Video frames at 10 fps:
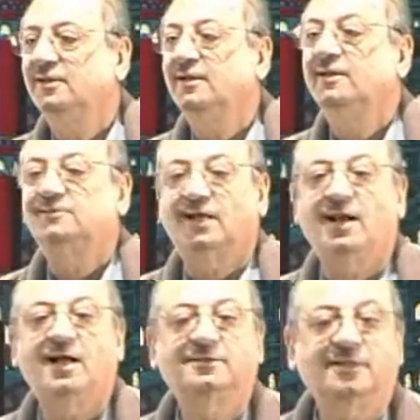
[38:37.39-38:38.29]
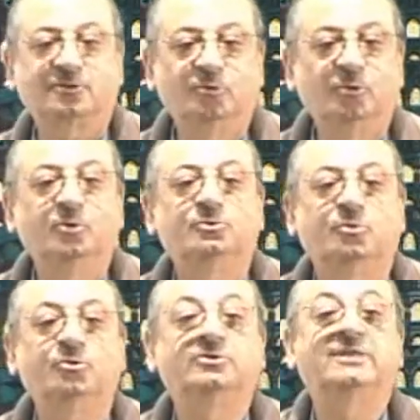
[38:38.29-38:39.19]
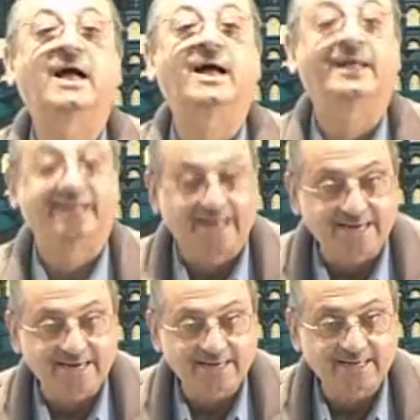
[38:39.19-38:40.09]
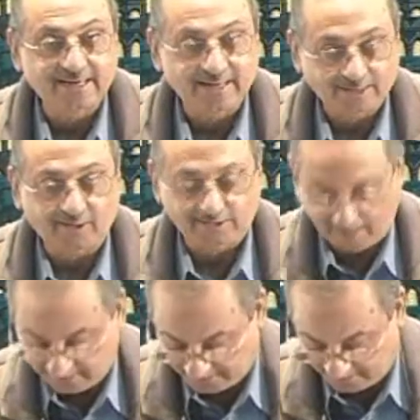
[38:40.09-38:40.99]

Salasatu Tujjarin. Got the idea?